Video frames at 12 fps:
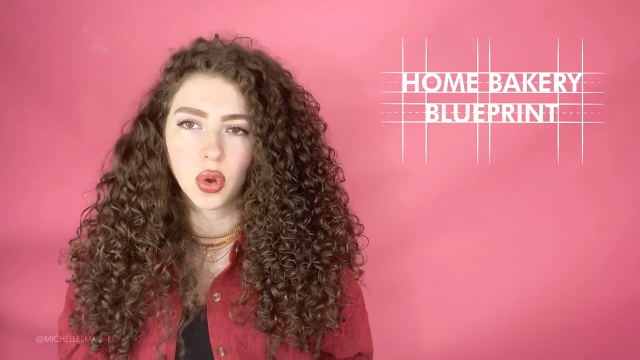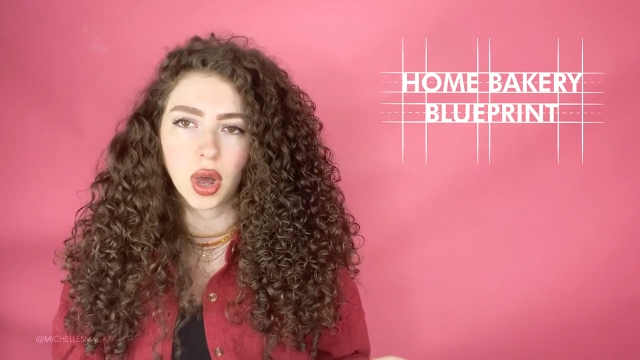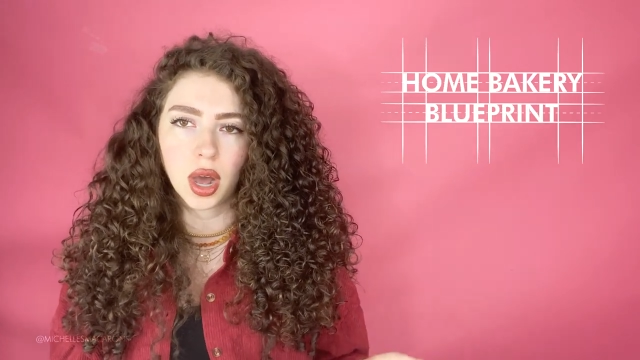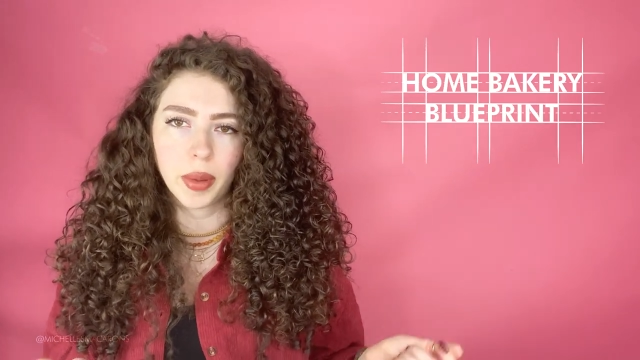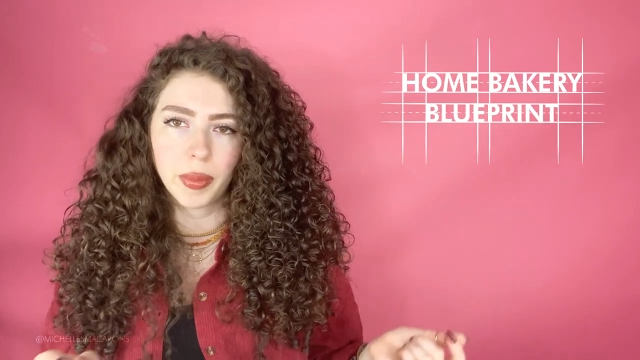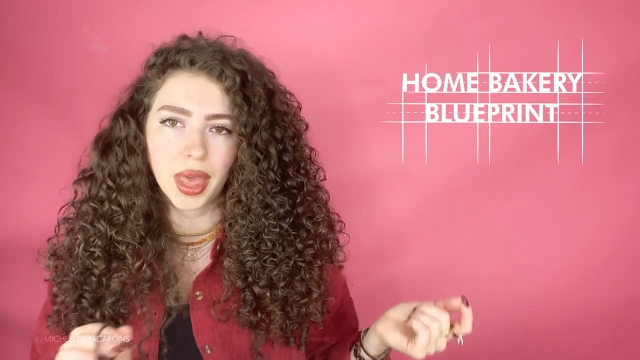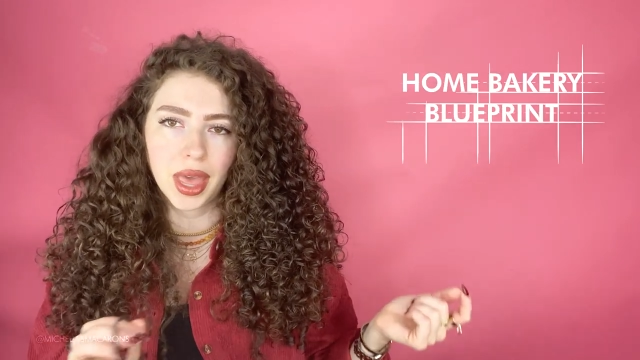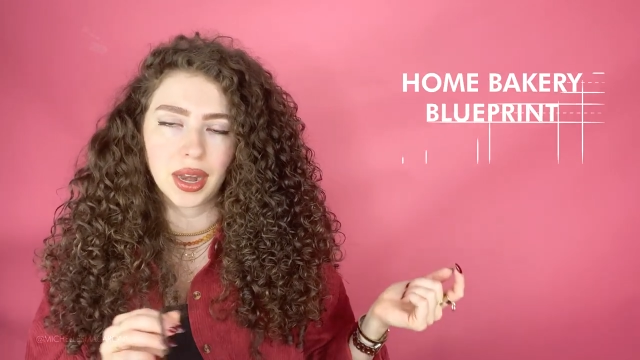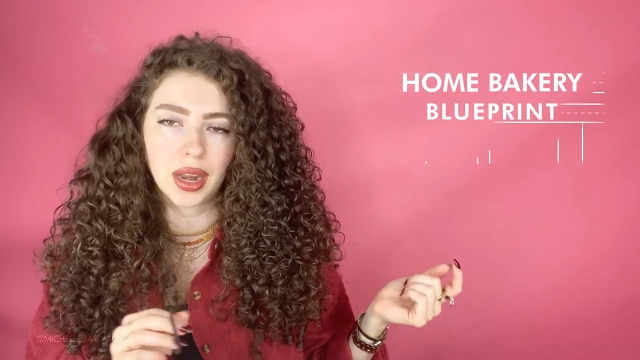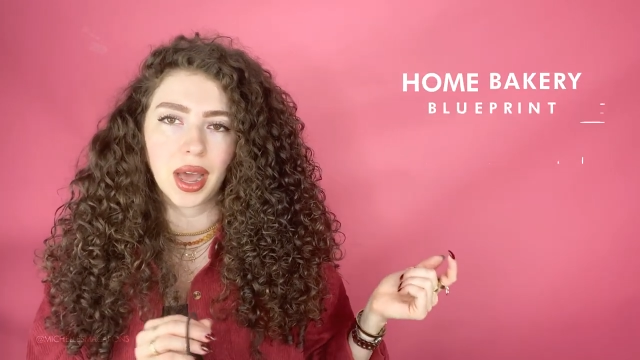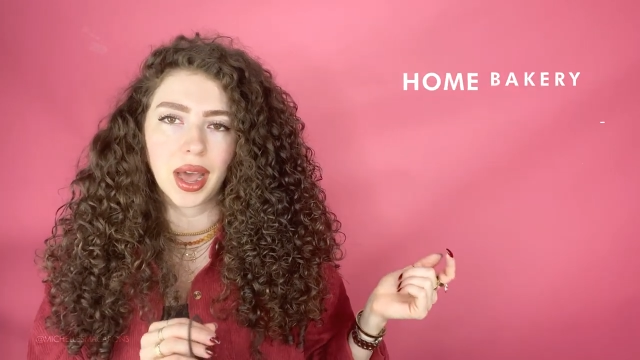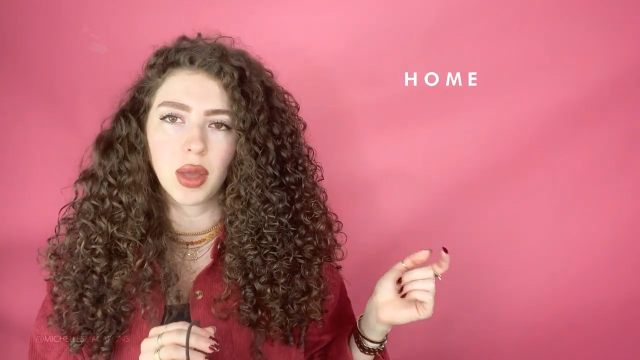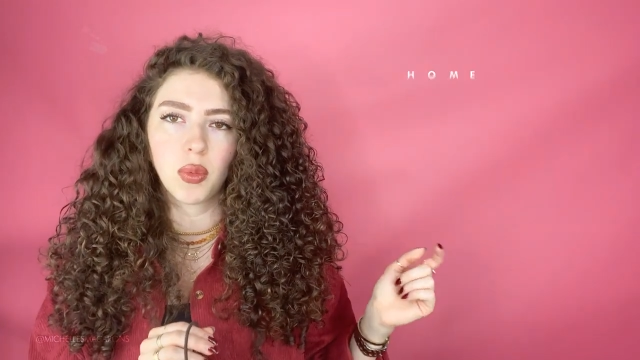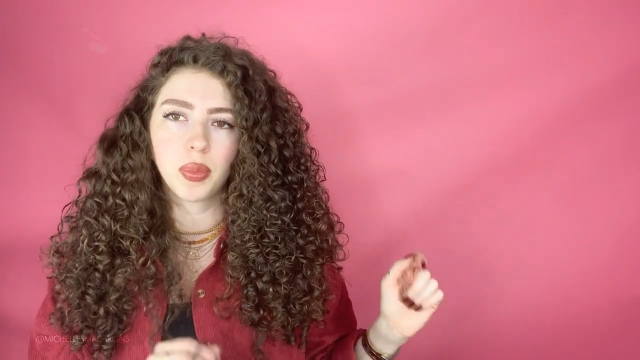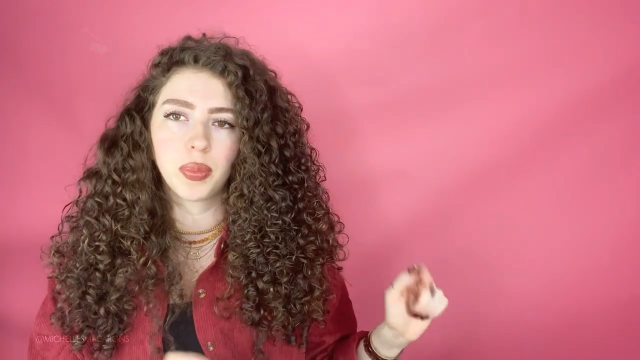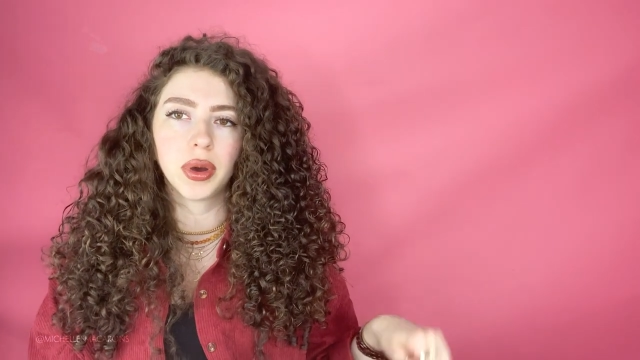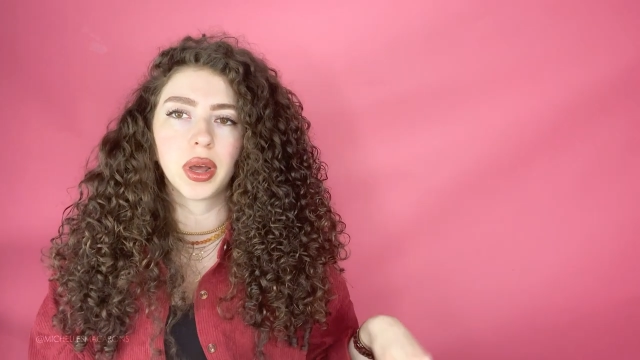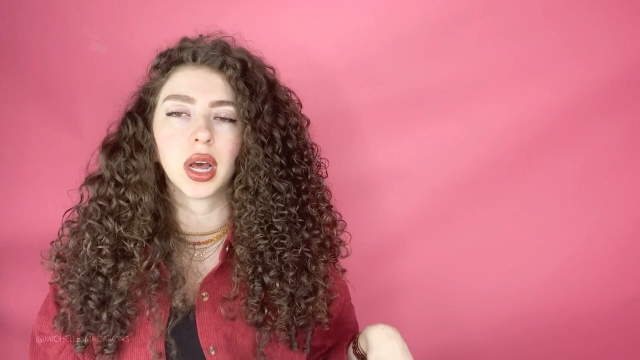um, and I will
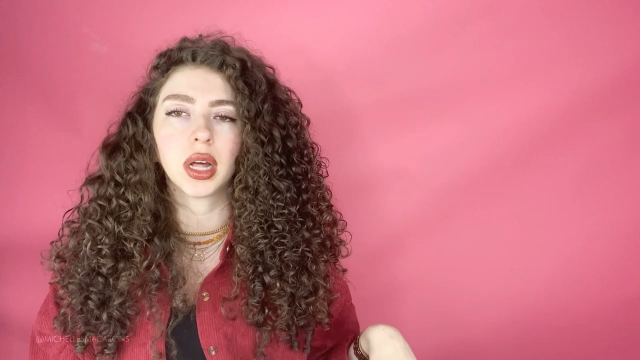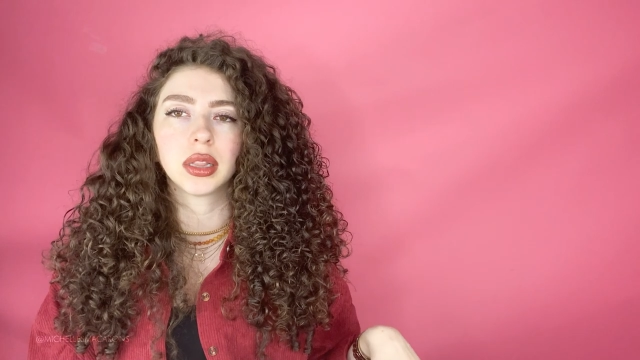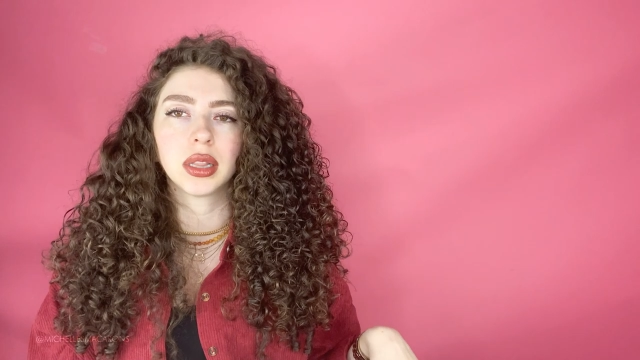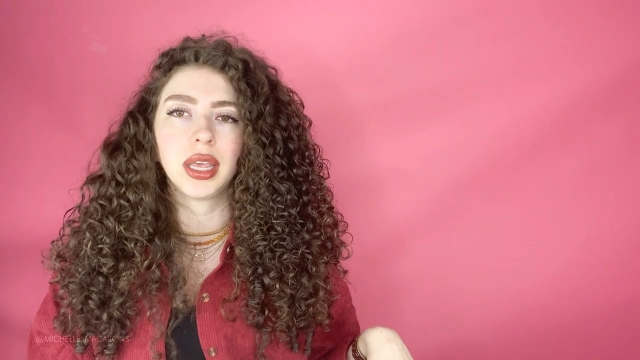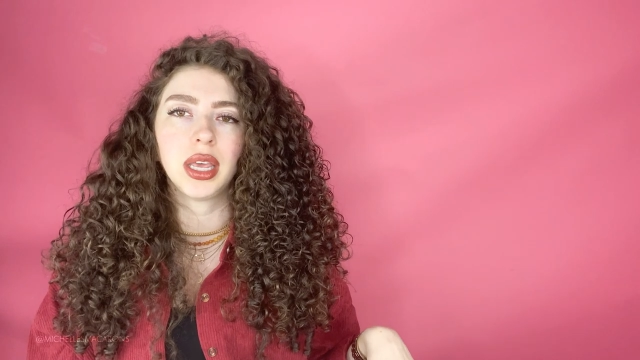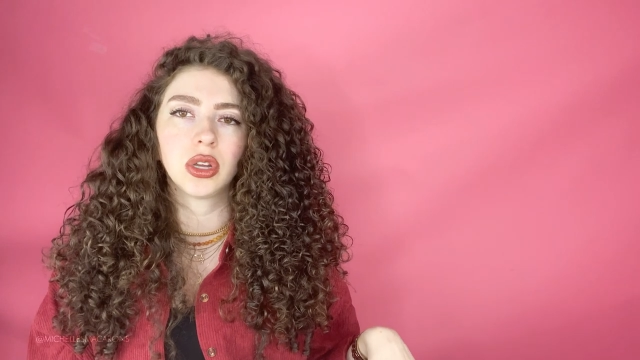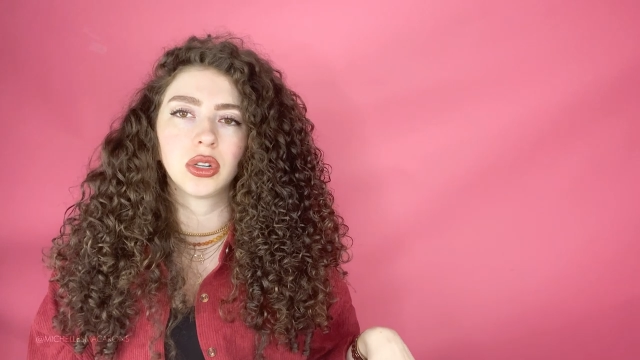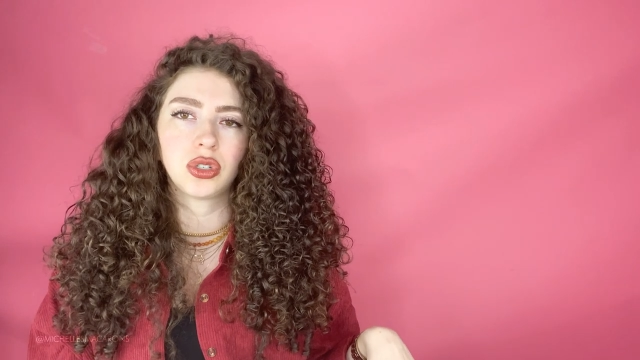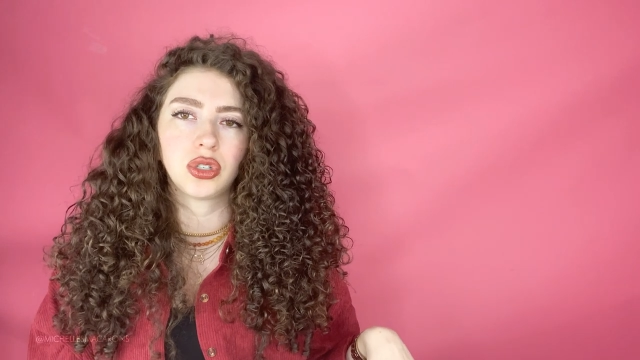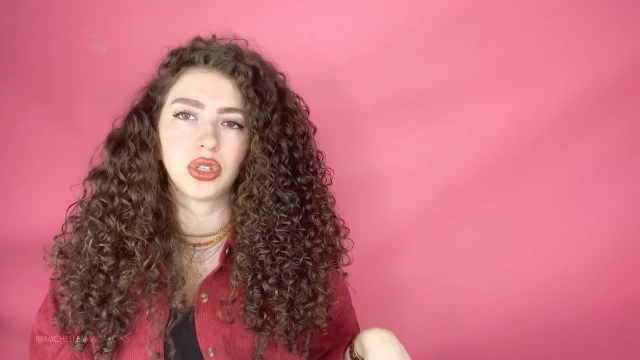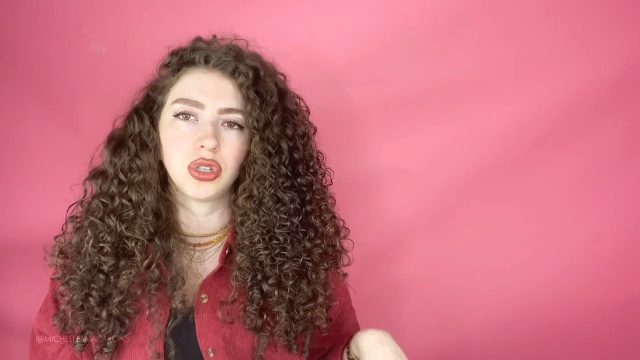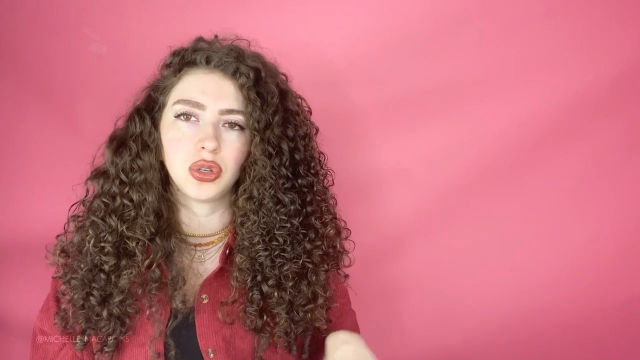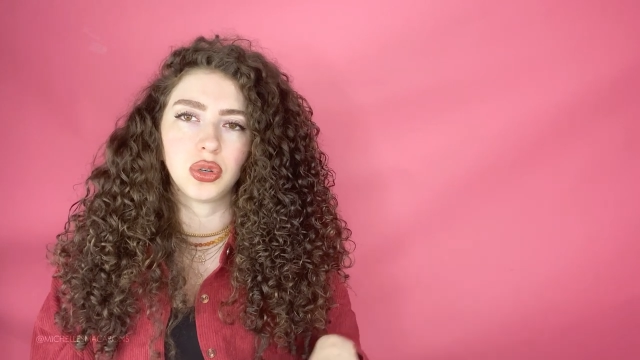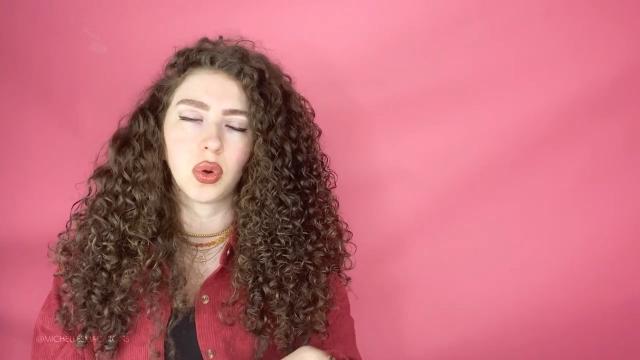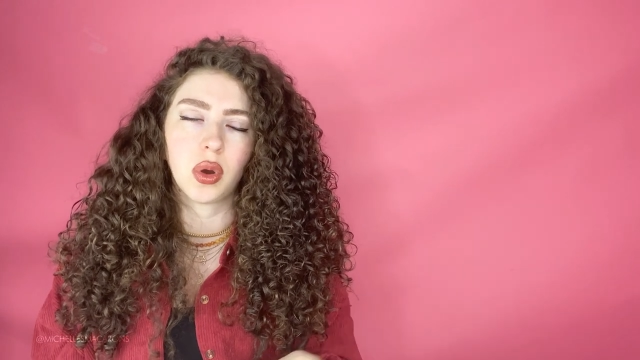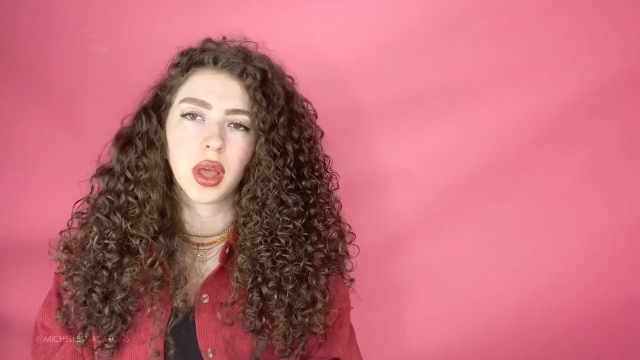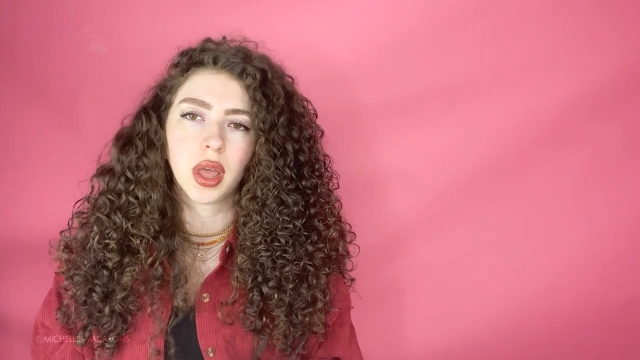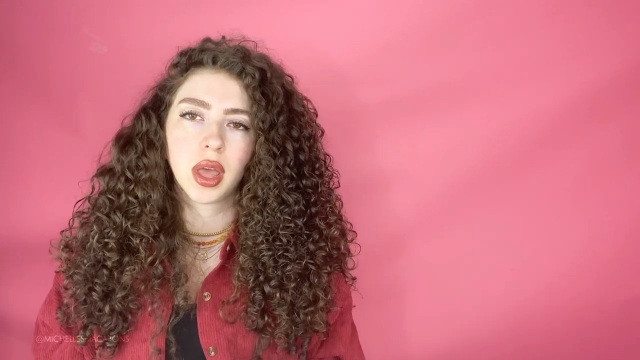put a link
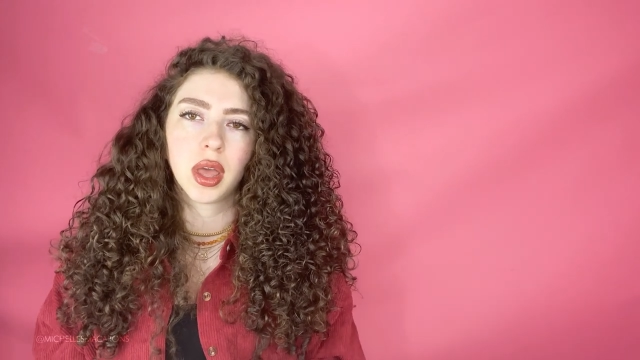to